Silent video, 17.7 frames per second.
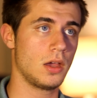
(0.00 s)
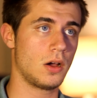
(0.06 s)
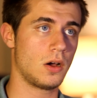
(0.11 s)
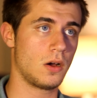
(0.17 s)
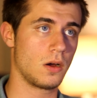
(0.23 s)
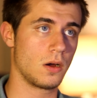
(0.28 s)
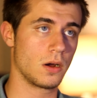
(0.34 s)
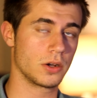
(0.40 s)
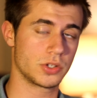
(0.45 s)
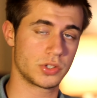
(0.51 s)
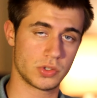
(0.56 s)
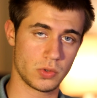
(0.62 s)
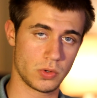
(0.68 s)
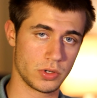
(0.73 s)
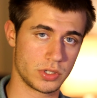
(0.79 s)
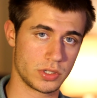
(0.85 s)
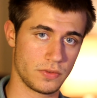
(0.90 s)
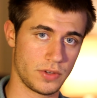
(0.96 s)
our
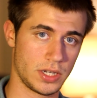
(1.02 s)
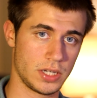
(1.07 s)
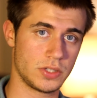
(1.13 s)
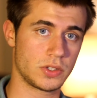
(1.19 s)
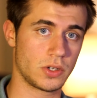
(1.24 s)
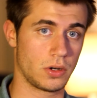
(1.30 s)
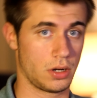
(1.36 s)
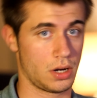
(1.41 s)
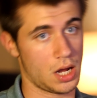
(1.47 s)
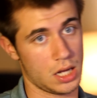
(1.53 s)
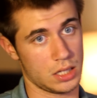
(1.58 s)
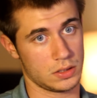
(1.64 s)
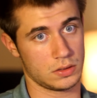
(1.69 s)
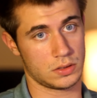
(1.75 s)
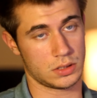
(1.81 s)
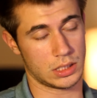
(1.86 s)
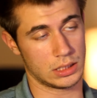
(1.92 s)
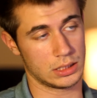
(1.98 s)
storage device, our
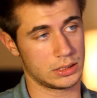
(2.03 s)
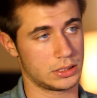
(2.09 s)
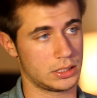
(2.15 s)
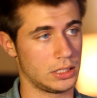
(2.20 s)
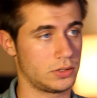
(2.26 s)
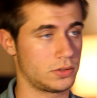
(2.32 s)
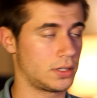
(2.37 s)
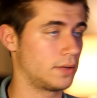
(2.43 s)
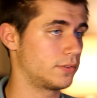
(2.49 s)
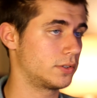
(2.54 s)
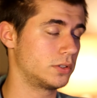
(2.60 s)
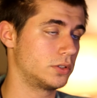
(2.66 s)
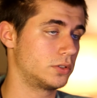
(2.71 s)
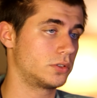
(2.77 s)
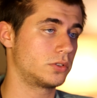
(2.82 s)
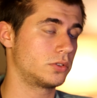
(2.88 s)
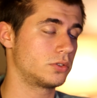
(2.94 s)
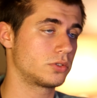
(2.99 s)
not solid state drive, because
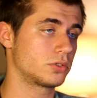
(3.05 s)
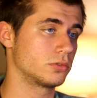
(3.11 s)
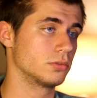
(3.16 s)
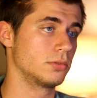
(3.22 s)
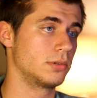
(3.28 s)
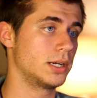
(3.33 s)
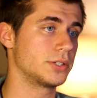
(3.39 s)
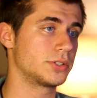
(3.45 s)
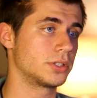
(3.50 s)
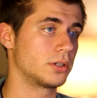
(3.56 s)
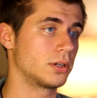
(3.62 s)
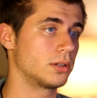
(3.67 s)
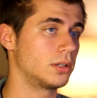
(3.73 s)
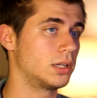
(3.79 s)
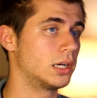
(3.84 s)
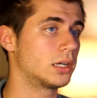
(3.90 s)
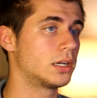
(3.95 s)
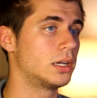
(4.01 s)
screw us and our
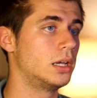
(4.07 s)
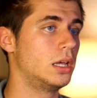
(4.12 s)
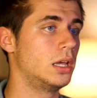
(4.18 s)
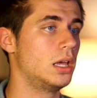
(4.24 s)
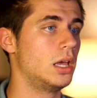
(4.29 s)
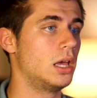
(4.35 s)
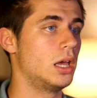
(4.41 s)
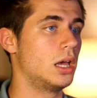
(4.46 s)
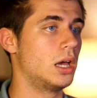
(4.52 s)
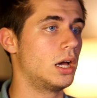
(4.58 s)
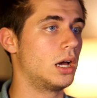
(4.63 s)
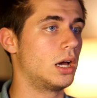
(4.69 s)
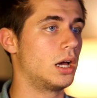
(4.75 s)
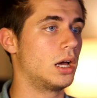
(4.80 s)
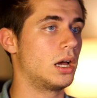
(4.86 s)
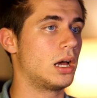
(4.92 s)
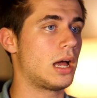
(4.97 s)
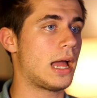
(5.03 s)
luck,
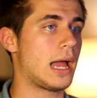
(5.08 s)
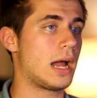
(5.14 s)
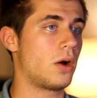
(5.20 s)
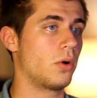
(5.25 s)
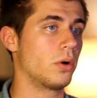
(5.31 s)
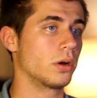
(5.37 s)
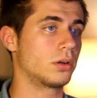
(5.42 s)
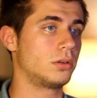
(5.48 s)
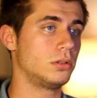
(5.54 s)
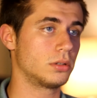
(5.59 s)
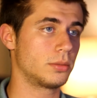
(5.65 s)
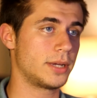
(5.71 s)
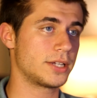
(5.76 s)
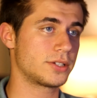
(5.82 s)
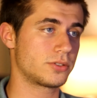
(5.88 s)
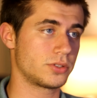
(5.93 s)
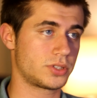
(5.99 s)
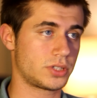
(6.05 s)
our Cooler
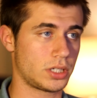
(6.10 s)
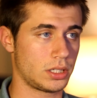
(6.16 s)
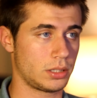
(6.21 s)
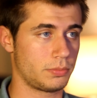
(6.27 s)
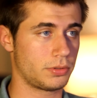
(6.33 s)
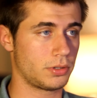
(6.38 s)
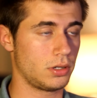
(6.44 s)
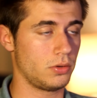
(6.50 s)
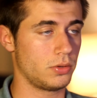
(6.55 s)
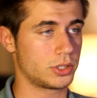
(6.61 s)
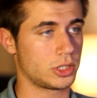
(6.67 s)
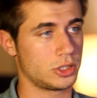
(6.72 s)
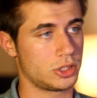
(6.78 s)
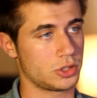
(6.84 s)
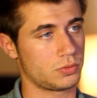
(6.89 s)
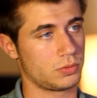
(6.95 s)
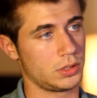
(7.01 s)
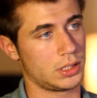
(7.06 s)
Master Silent Pro, which I
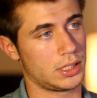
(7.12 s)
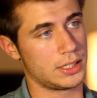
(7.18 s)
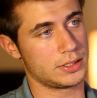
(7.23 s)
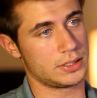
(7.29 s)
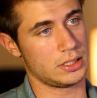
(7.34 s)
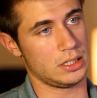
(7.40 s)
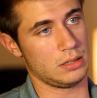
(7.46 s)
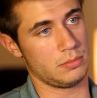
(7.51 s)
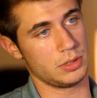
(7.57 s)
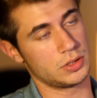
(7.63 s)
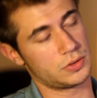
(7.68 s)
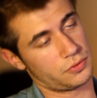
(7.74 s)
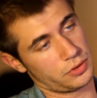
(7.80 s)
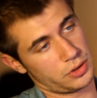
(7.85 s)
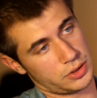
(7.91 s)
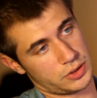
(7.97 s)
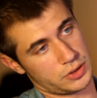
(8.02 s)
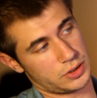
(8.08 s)
just realized the image
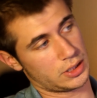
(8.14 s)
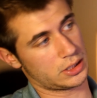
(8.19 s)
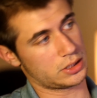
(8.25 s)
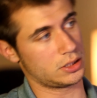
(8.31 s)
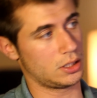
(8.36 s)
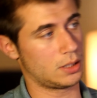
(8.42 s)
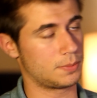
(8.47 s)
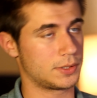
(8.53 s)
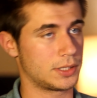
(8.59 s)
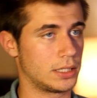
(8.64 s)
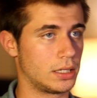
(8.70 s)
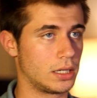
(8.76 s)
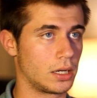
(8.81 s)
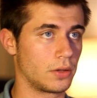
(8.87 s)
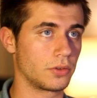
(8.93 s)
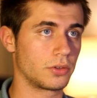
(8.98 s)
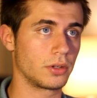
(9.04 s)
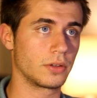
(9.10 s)
for this is actually upside
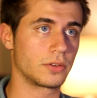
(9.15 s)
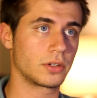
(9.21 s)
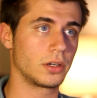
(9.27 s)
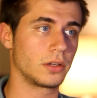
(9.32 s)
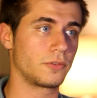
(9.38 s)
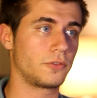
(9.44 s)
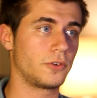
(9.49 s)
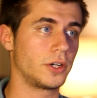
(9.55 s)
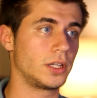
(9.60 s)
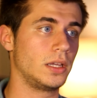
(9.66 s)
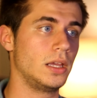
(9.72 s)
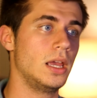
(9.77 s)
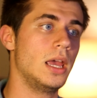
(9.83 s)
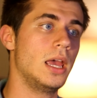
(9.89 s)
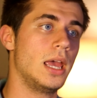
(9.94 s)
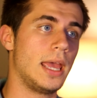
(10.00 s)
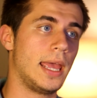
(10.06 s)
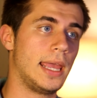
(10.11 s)
down, so that's kind of funny,
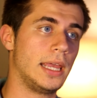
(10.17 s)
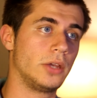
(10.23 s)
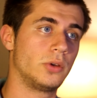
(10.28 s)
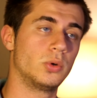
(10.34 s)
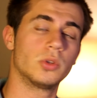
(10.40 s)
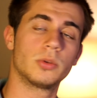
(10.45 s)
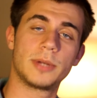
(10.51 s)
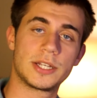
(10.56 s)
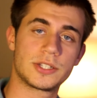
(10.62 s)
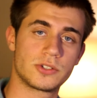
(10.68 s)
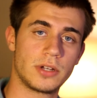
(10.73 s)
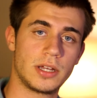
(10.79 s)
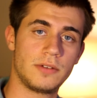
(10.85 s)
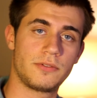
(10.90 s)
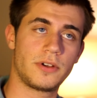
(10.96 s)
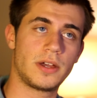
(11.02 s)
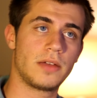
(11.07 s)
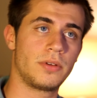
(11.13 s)
a Cooler Master
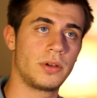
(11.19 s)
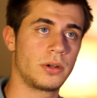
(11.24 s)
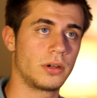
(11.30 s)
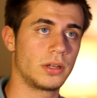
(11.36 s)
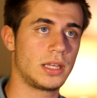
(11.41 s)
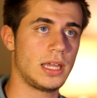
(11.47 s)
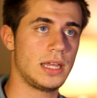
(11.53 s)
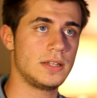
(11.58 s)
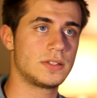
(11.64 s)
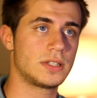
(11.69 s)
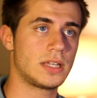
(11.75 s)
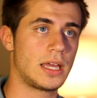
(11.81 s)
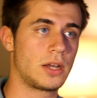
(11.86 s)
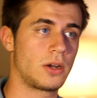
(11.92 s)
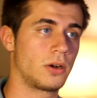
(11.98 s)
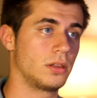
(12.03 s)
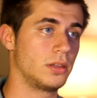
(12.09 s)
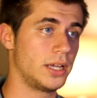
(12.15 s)
N500 case,
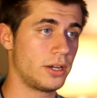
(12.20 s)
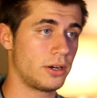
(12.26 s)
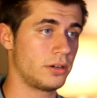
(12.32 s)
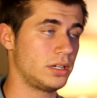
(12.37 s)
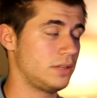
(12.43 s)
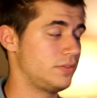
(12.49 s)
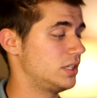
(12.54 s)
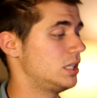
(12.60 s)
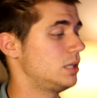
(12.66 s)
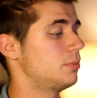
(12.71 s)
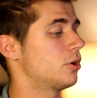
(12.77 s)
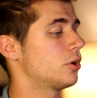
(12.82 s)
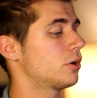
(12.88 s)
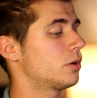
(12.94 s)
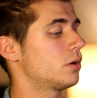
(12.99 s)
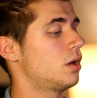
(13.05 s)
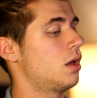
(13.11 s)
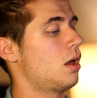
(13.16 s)
and our LITE-ON DVD
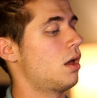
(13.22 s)
burner.